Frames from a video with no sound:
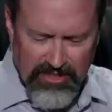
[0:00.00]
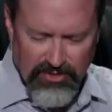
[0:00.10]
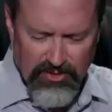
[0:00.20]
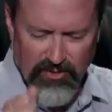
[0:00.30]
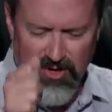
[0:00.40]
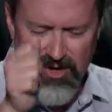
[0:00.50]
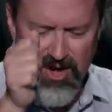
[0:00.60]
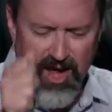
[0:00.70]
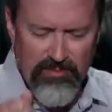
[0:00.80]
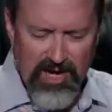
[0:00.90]
You are
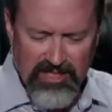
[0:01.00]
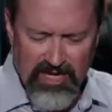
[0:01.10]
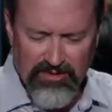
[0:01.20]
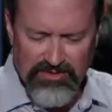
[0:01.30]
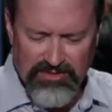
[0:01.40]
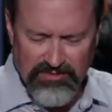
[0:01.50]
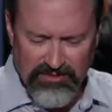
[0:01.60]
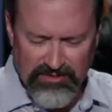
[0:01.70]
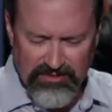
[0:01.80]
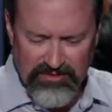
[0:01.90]
not my counselor.
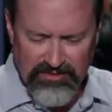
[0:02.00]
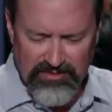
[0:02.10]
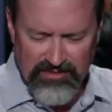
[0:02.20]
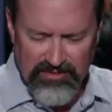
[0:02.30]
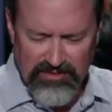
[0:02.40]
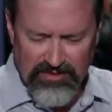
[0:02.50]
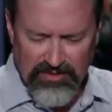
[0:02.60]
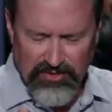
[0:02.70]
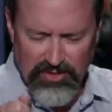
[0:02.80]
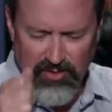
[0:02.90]

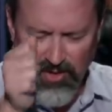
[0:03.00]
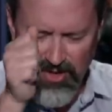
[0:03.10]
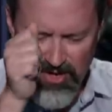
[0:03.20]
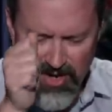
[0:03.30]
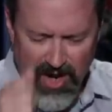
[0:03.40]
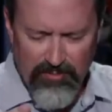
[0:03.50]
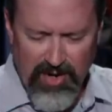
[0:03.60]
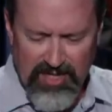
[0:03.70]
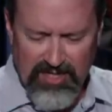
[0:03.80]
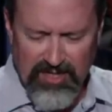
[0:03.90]
You are not
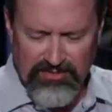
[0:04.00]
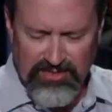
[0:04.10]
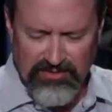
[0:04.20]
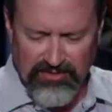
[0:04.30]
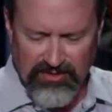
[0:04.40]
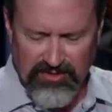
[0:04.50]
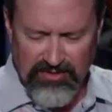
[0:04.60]
my counselor.